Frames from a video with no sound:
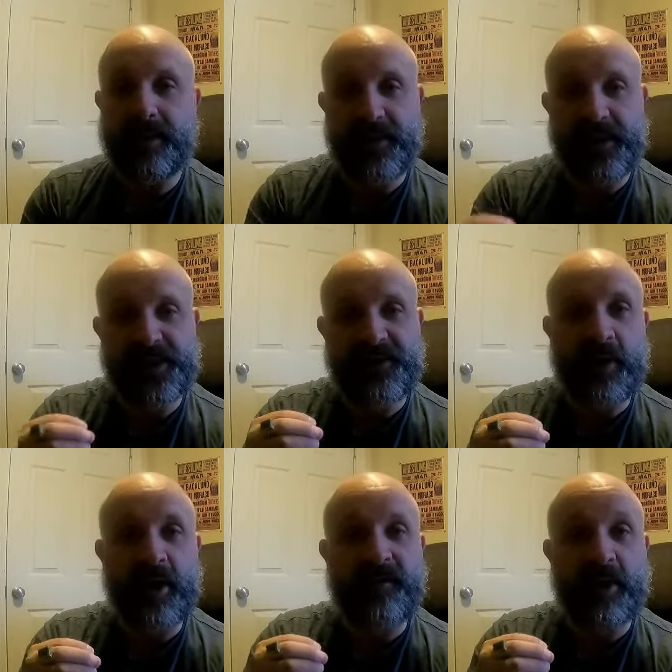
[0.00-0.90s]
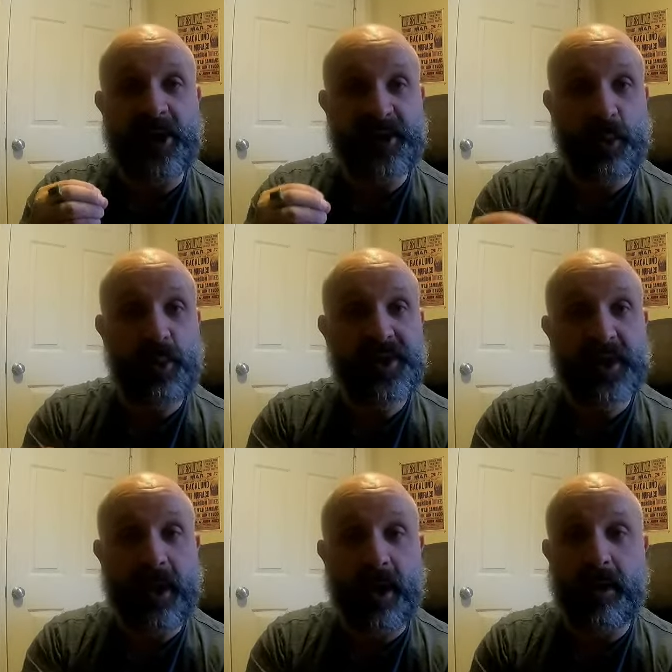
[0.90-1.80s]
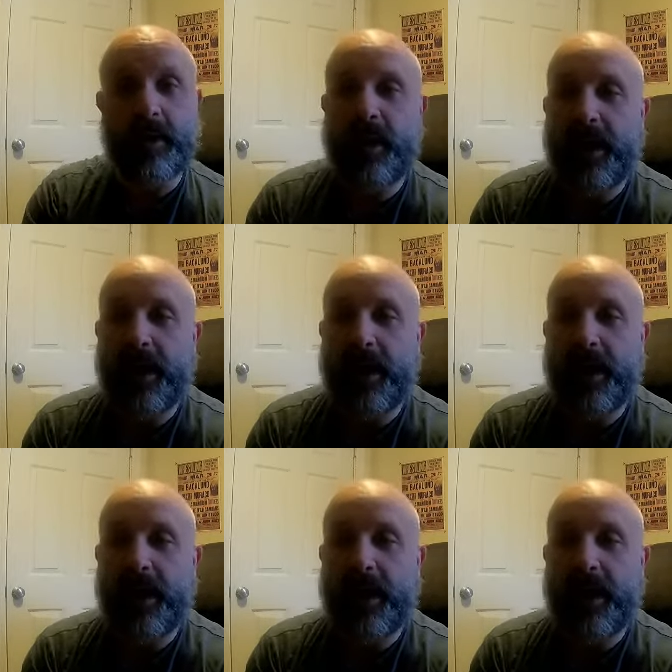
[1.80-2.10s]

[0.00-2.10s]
this is a very smooth cigar.